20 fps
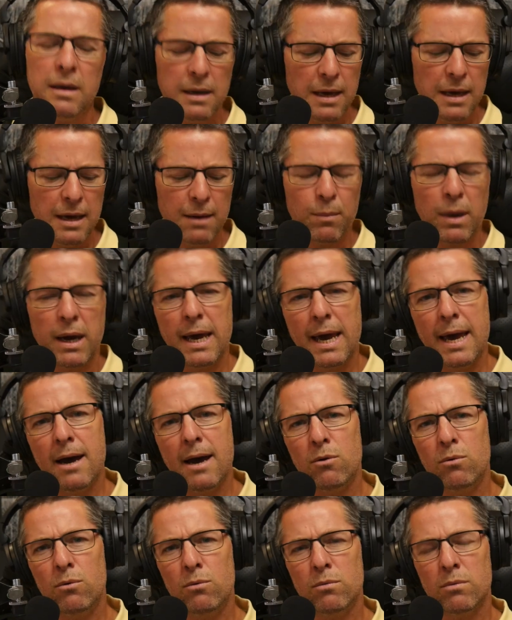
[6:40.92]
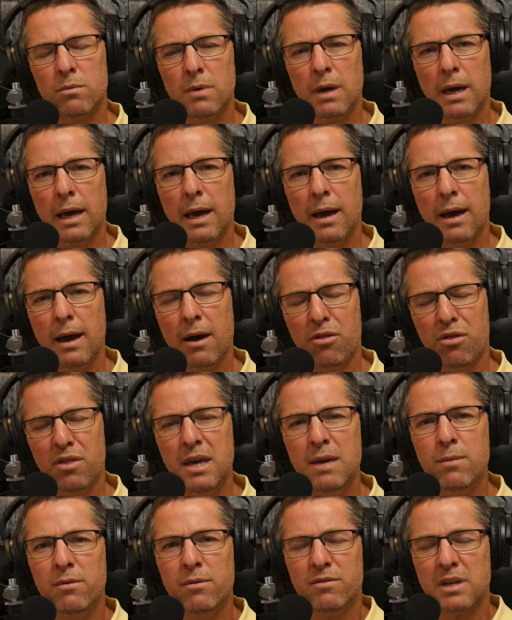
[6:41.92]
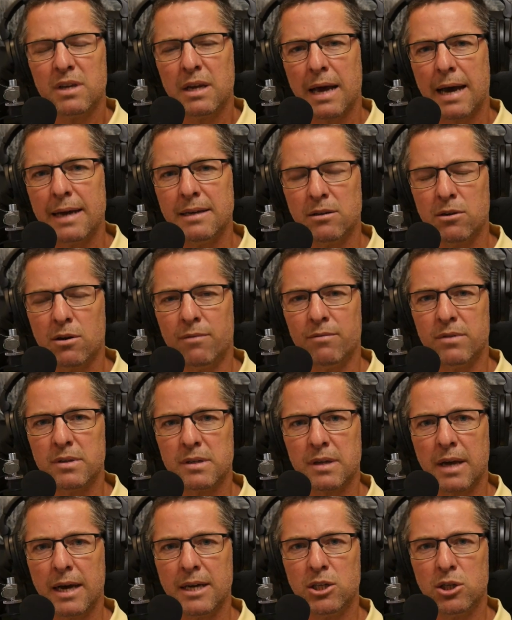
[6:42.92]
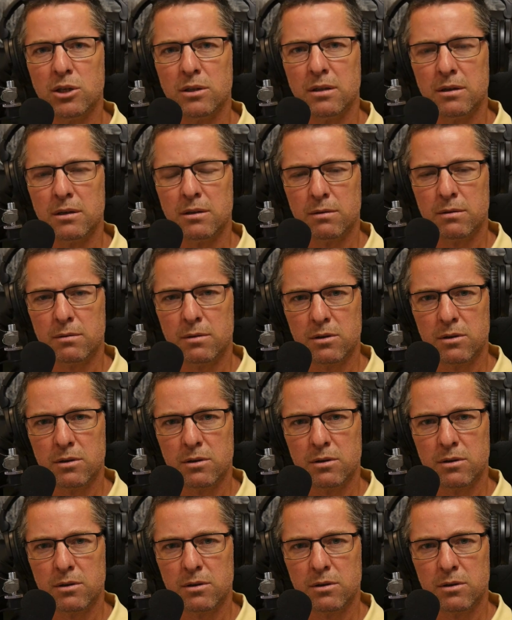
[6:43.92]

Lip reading: Yeah, mate, our theme of today's conversation that's